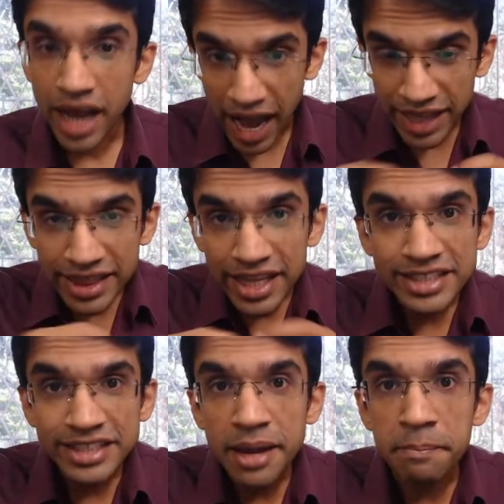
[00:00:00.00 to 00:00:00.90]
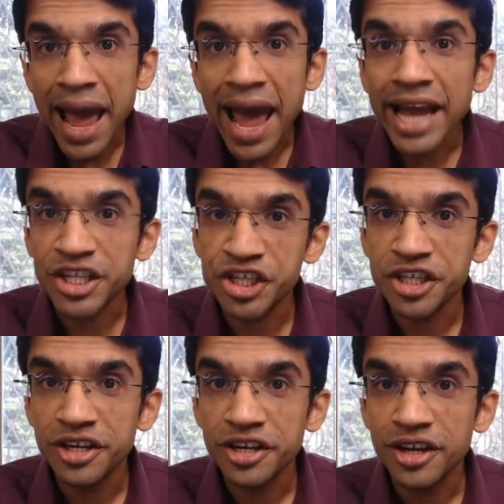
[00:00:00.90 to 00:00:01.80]
Unless they match
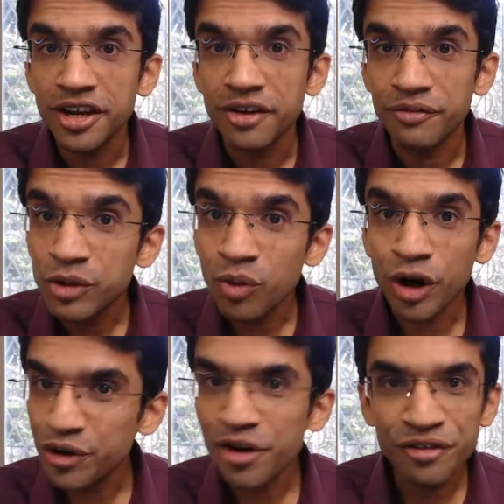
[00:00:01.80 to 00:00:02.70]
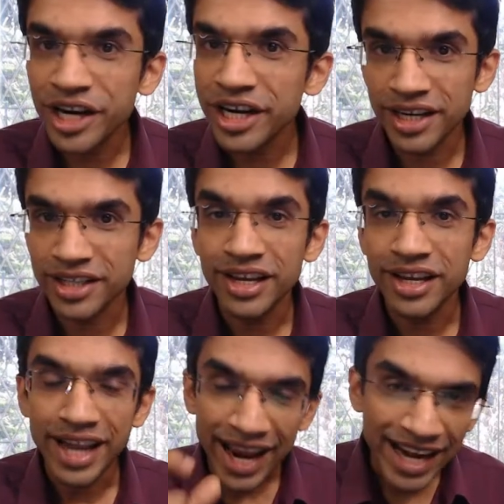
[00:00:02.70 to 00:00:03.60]
with what you have written,
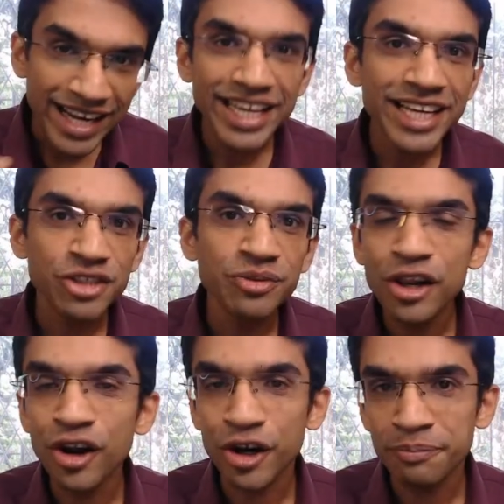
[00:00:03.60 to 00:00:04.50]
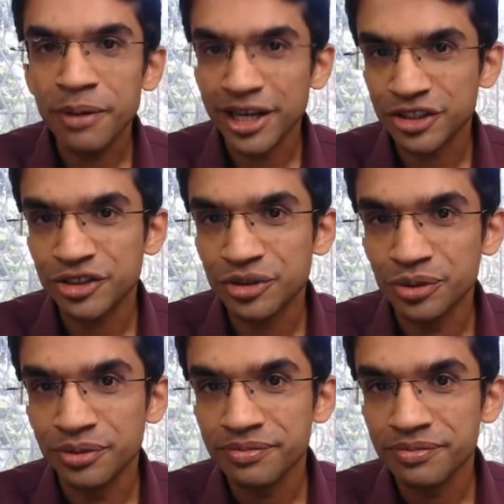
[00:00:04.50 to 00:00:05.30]
ATS will not pass through.